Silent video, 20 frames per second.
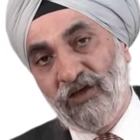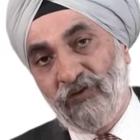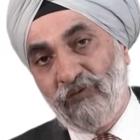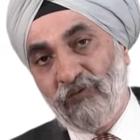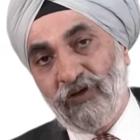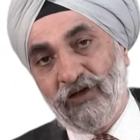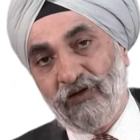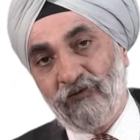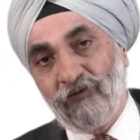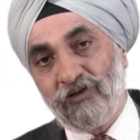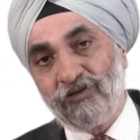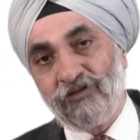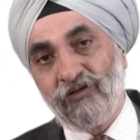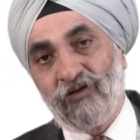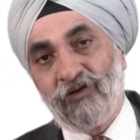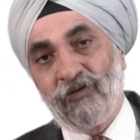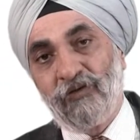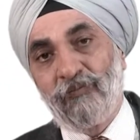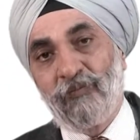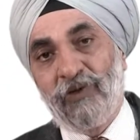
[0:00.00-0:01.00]
where it was
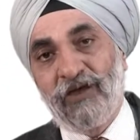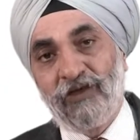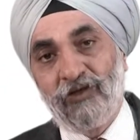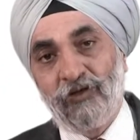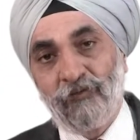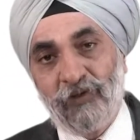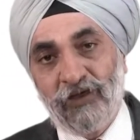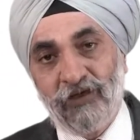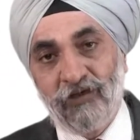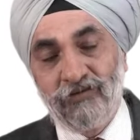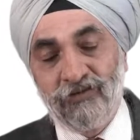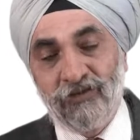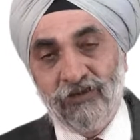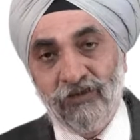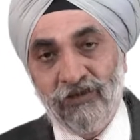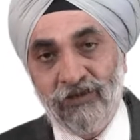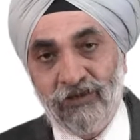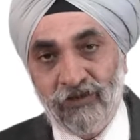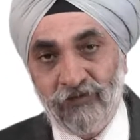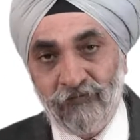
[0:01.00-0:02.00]
not a
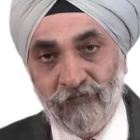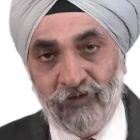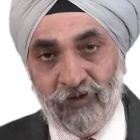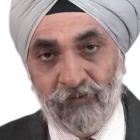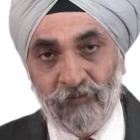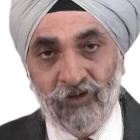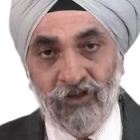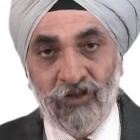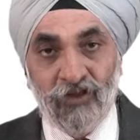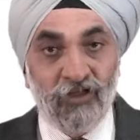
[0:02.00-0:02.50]
microbiologically confirmed,